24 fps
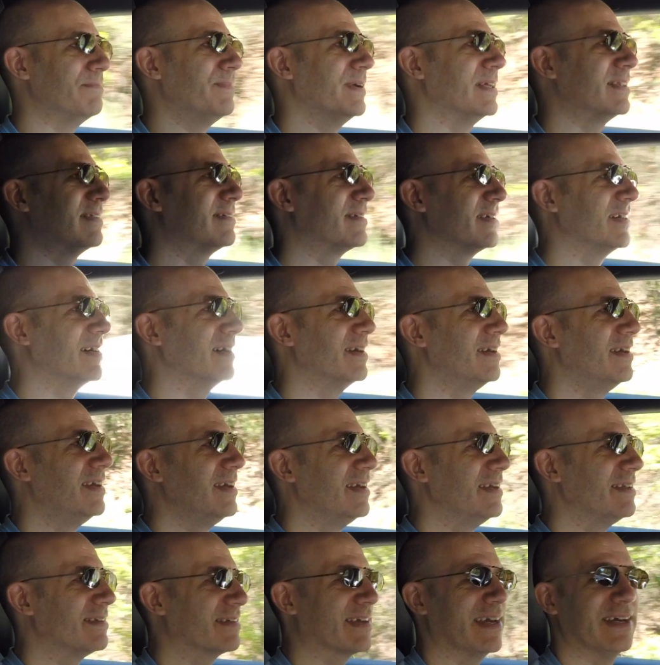But it's
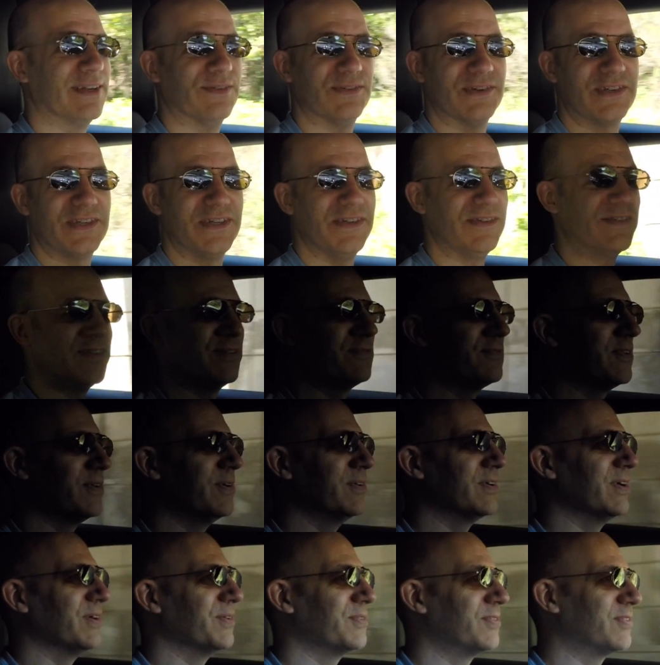kind of a cheesy
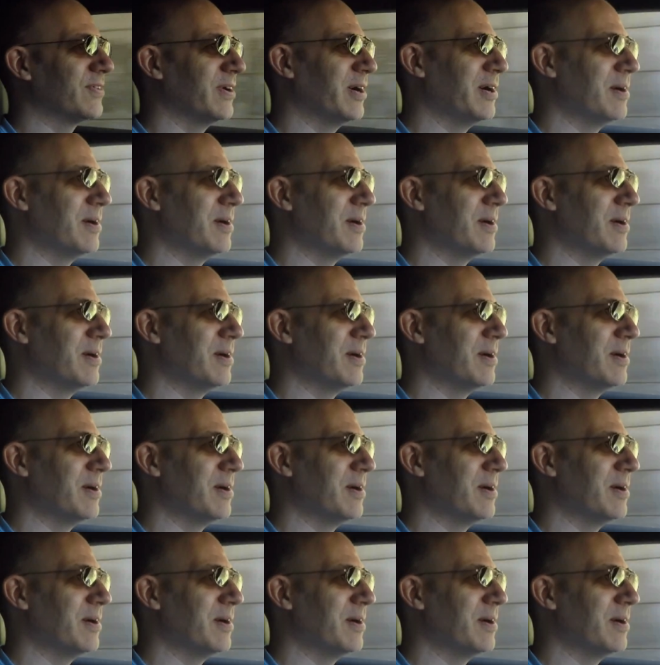photo, so